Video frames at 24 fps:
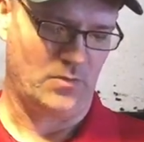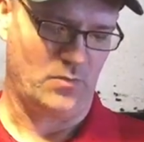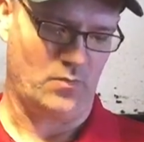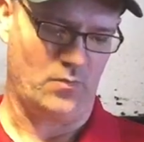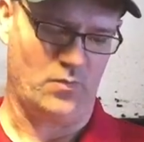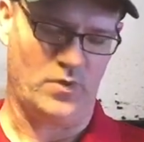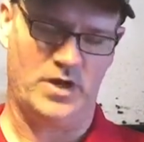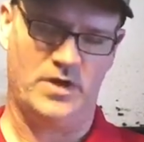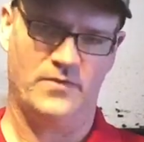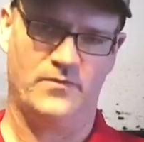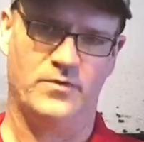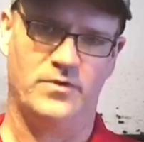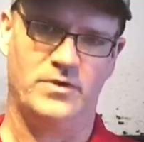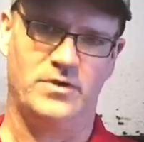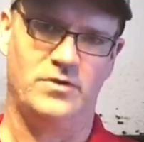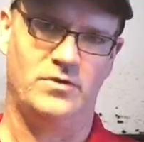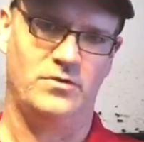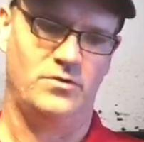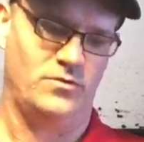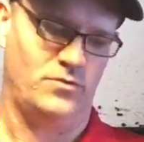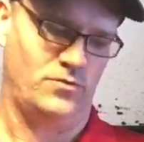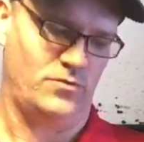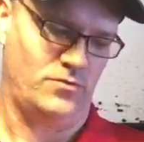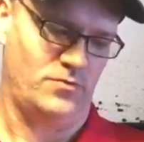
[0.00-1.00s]
Whenever
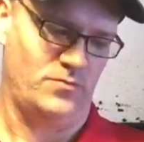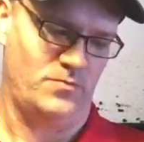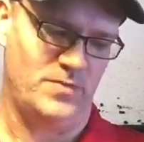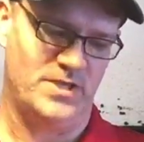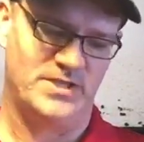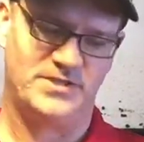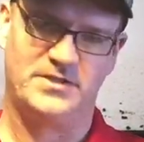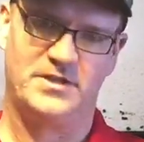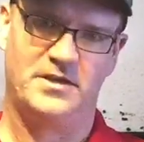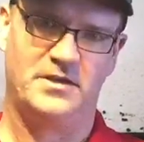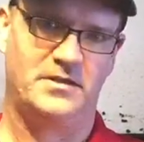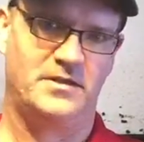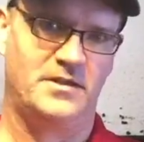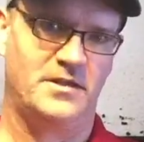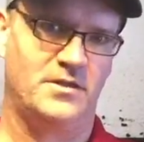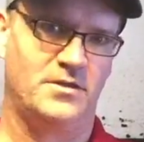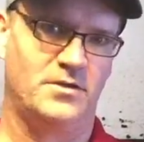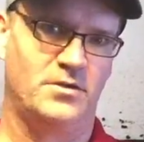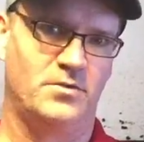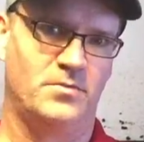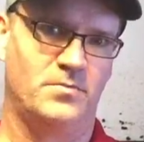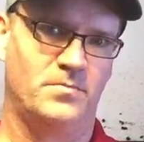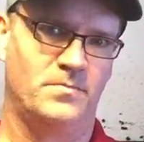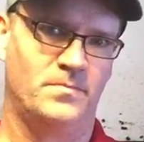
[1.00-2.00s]
you mishit
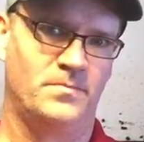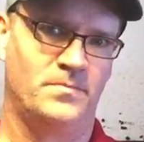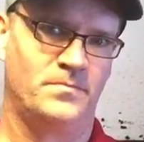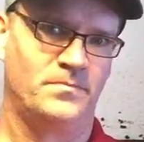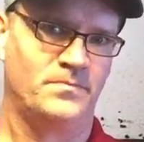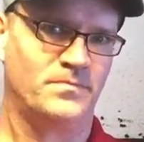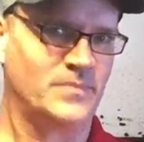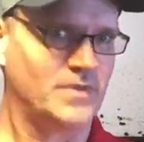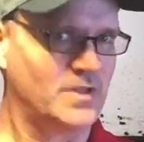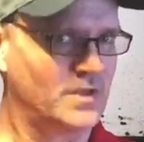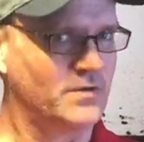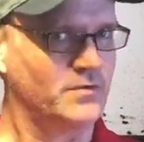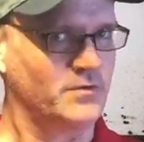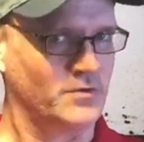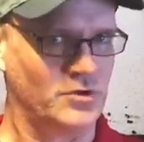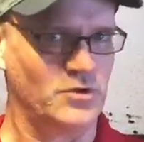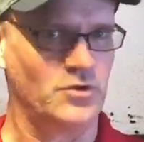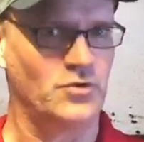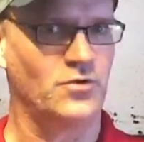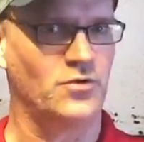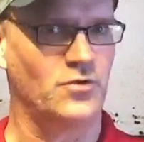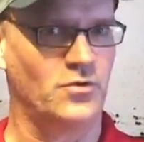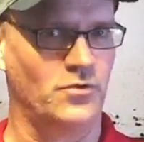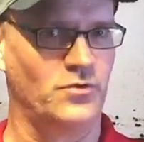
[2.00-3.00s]
them,
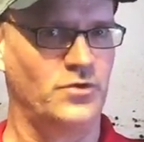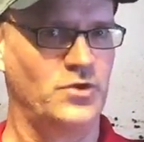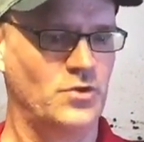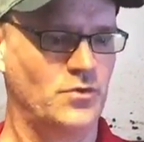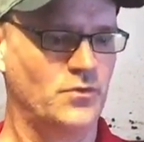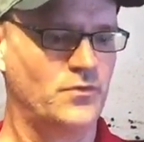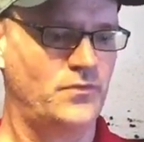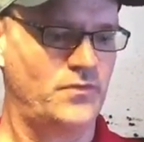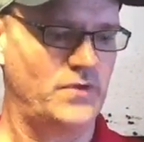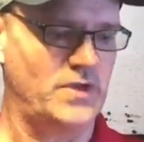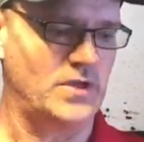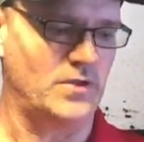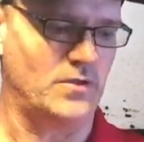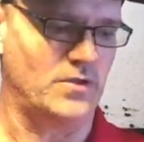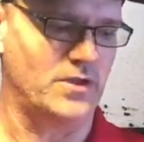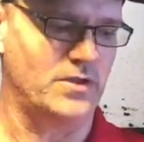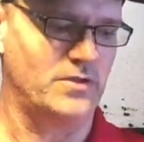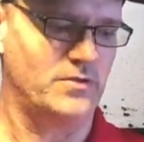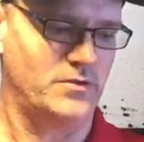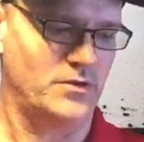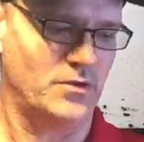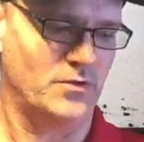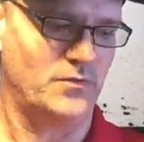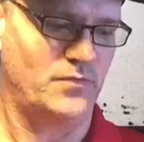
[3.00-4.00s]
you'll feel it.
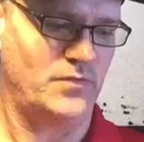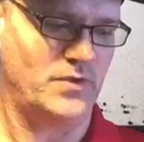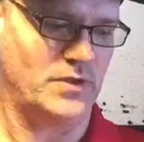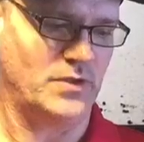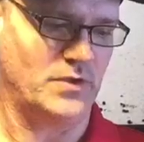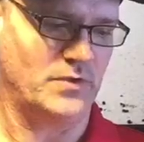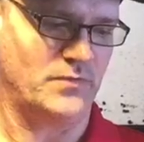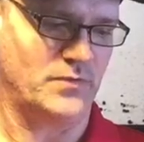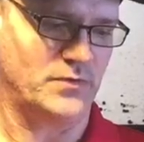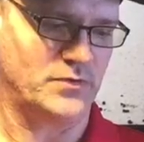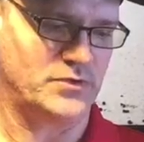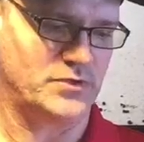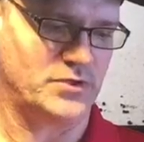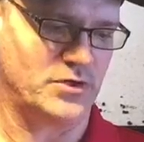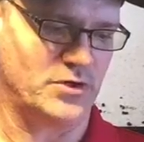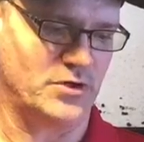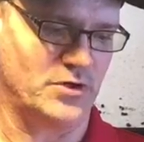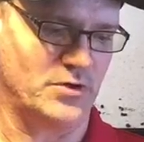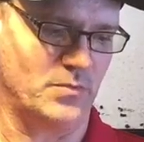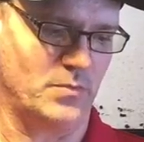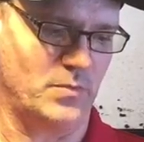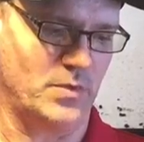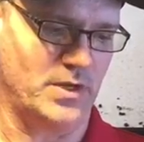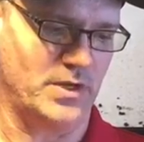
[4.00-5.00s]
You'll feel it for
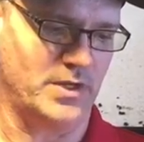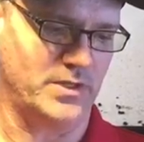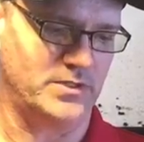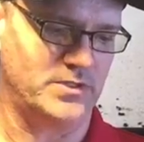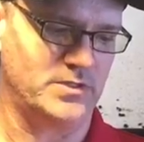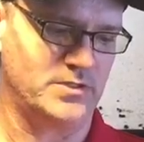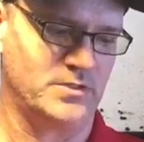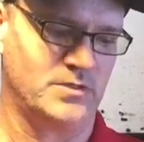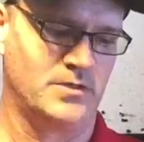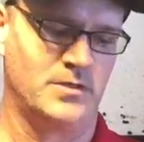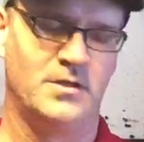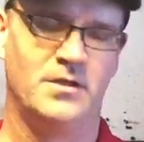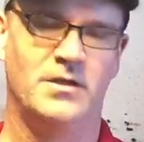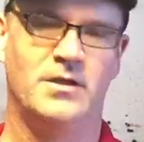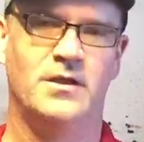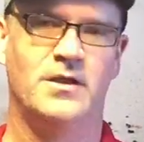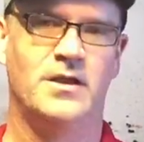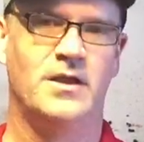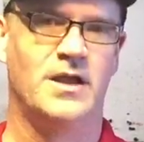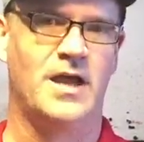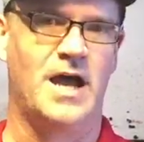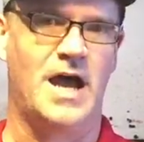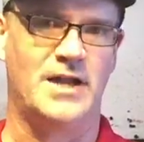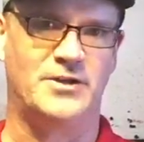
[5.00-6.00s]
sure, but
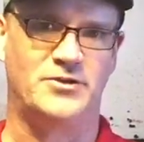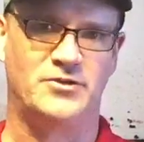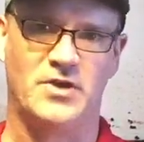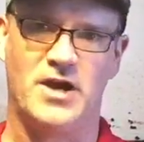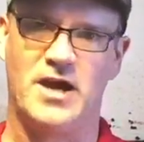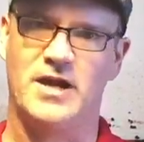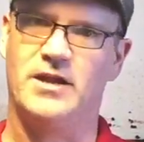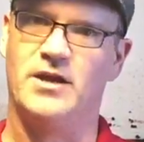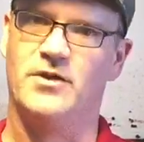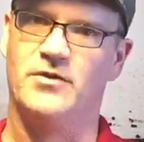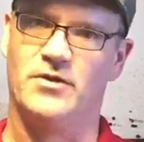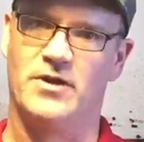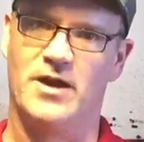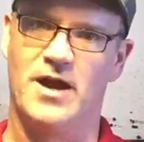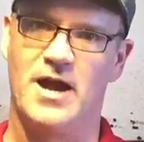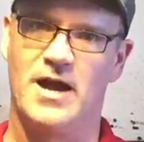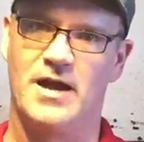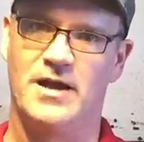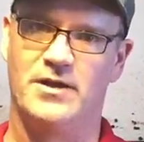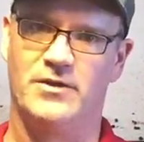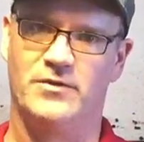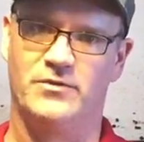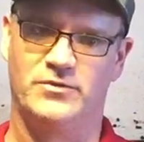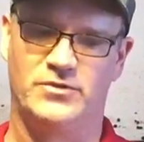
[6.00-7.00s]
I tried other
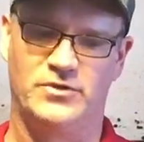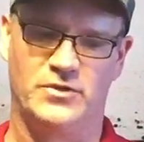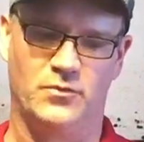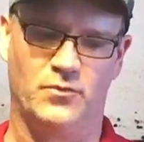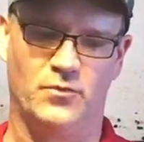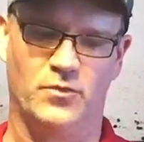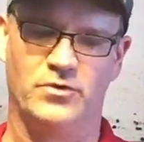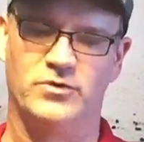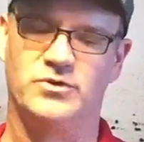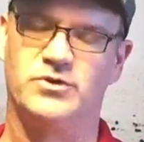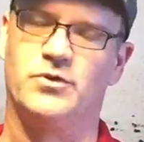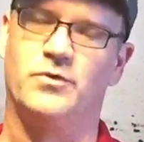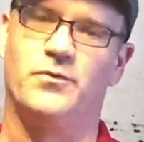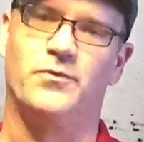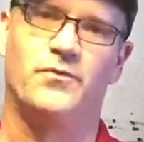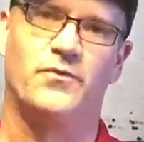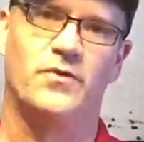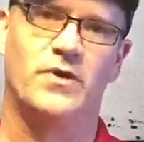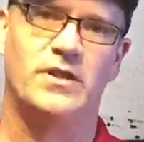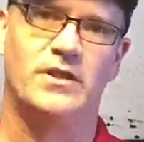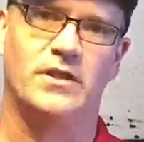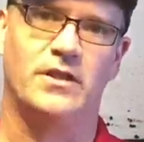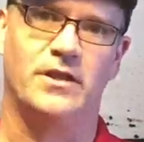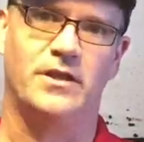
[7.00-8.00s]
irons that weren't so
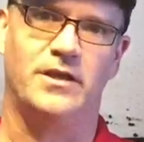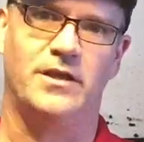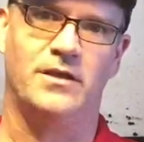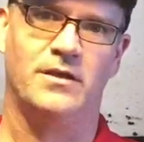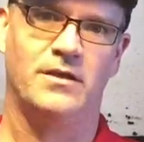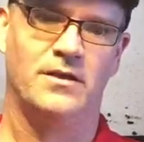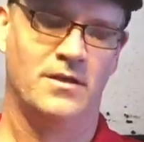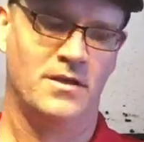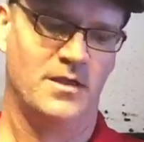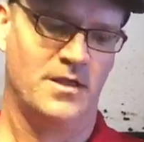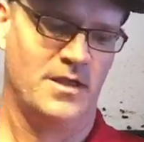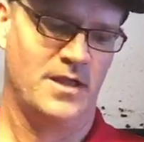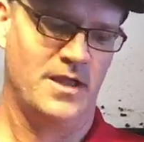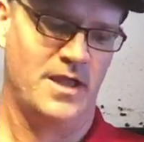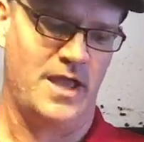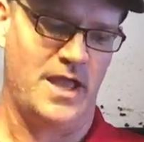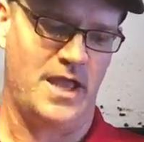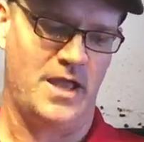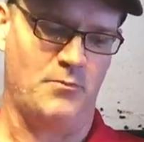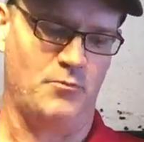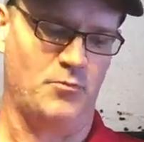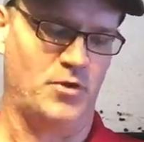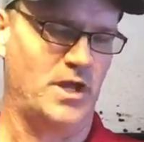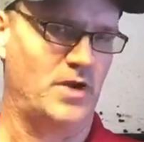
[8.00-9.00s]
friendly,
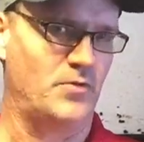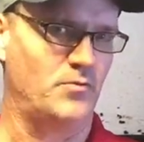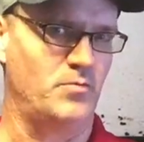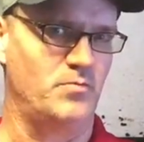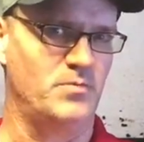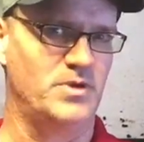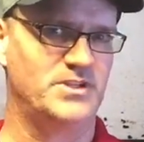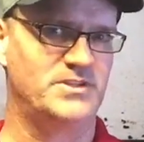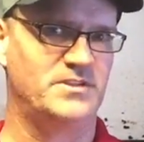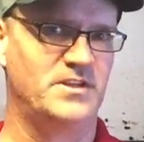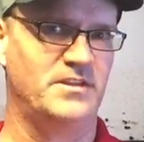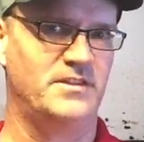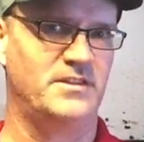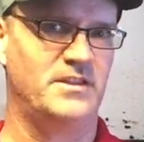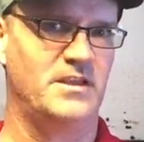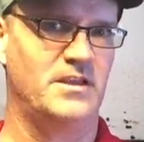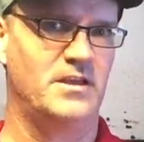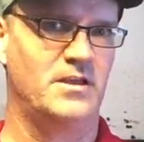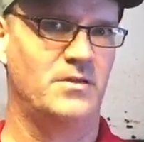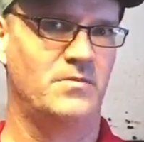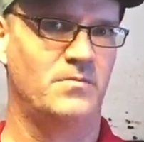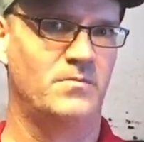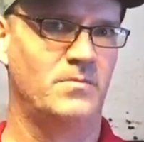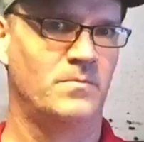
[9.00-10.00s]
and when I would mishit
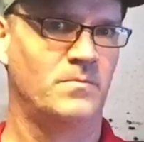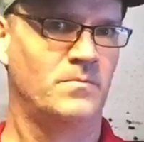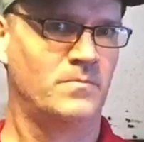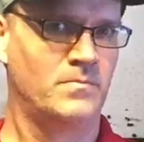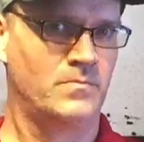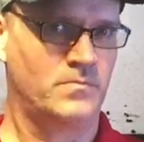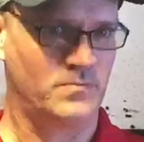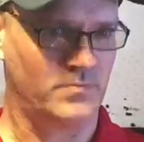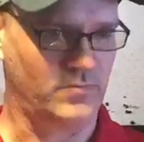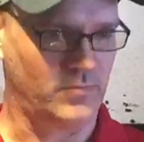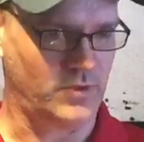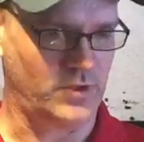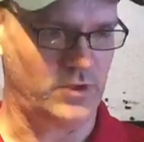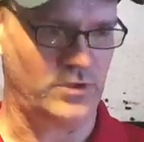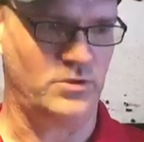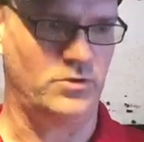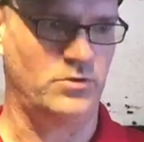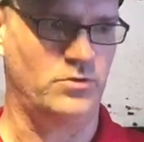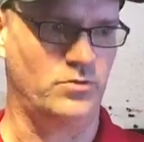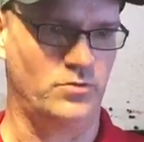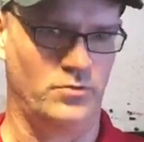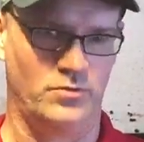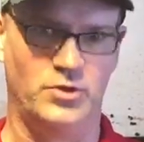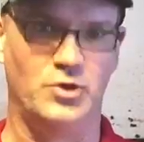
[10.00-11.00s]
them,
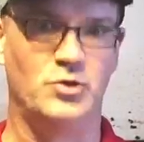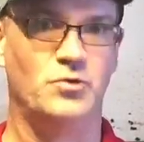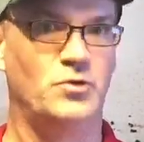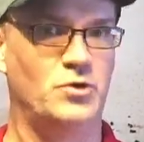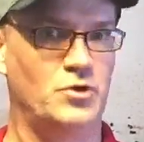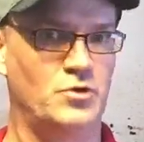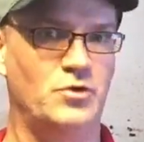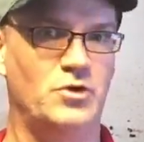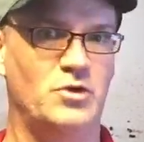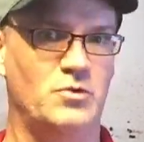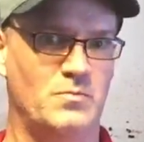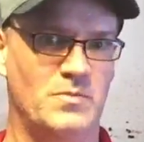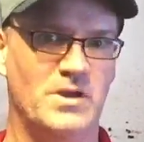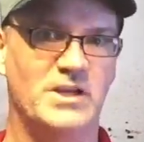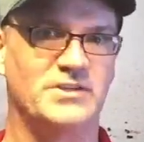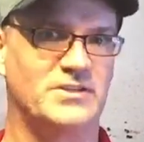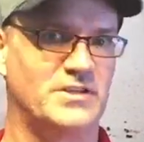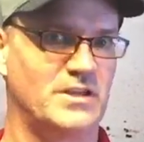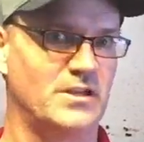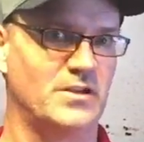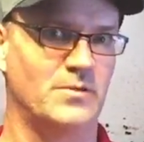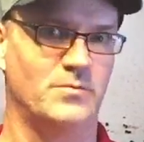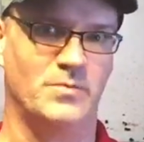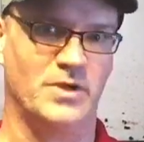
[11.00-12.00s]
you knew you
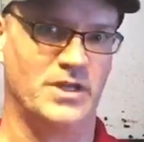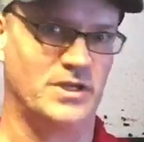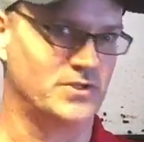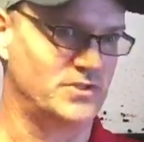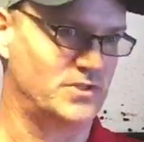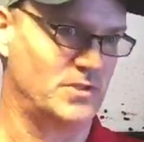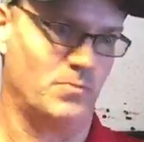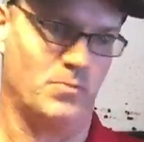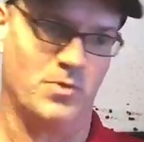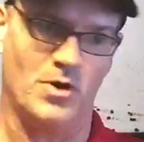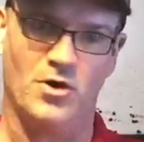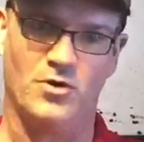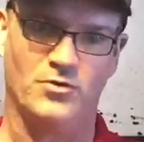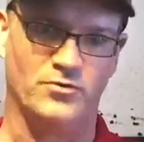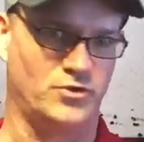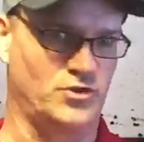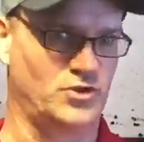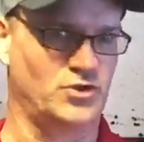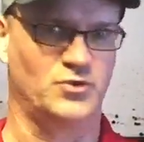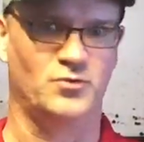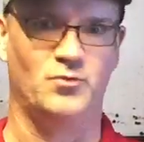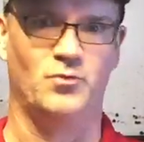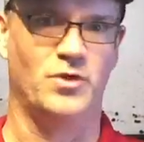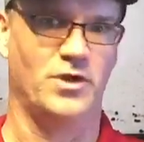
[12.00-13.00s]
mishit them because the balls
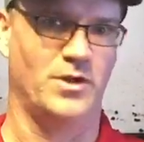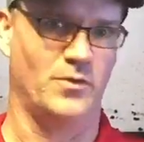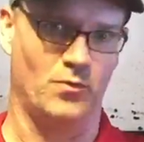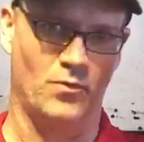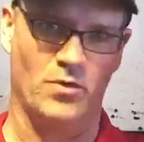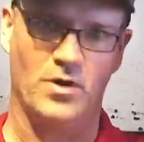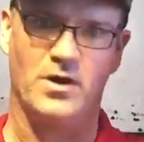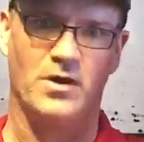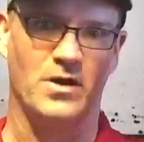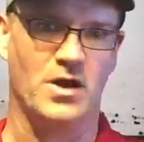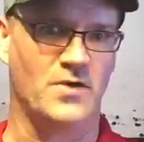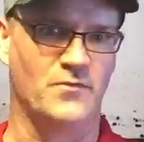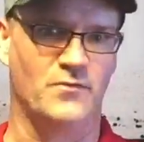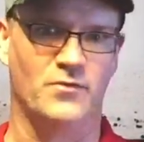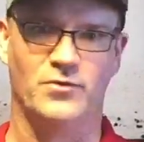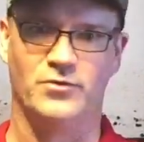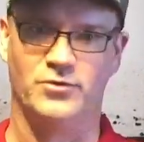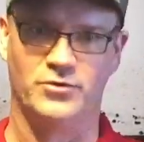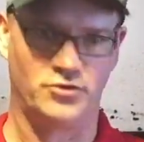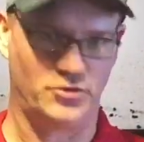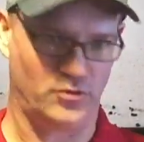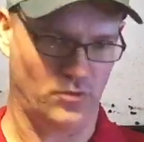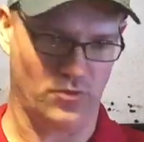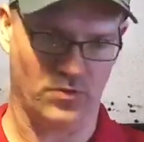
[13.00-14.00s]
just went wherever,
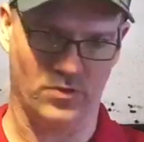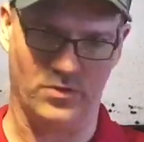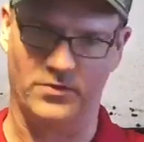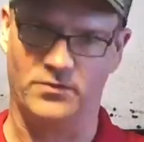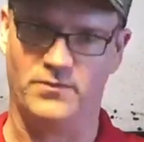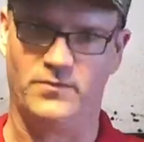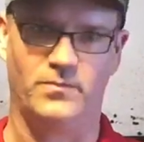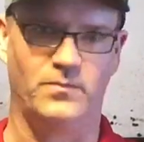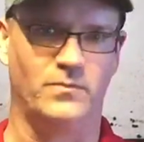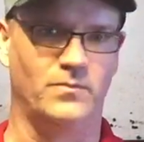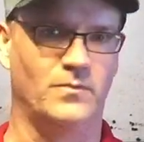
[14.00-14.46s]
short.